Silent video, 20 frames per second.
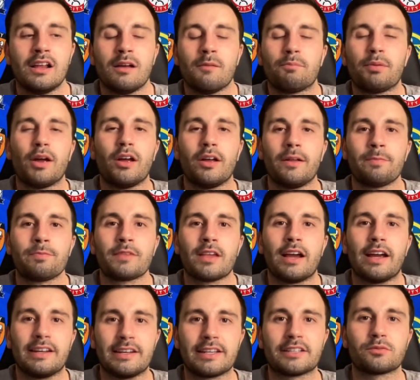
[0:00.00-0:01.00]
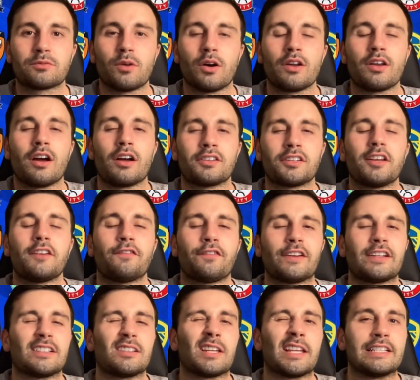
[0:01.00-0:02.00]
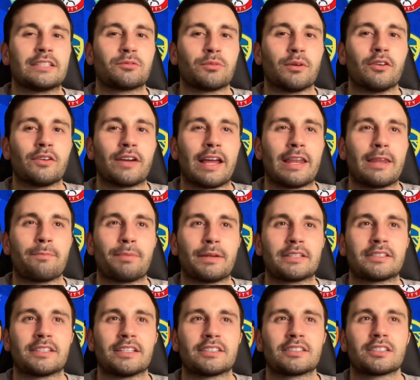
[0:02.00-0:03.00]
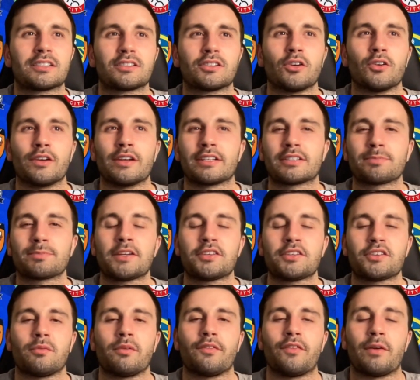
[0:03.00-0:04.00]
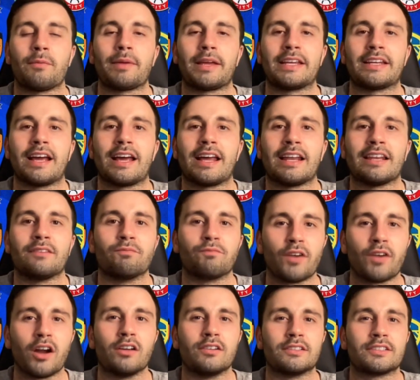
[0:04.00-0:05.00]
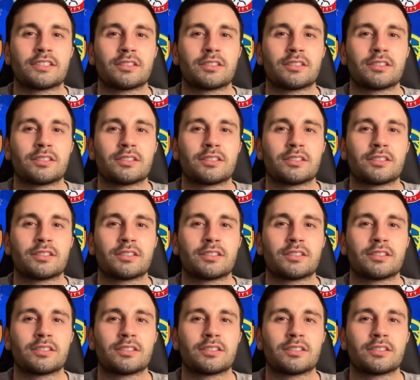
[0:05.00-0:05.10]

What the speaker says: But in this one, I do think Leeds will get the business done, especially with it being at Elland Road.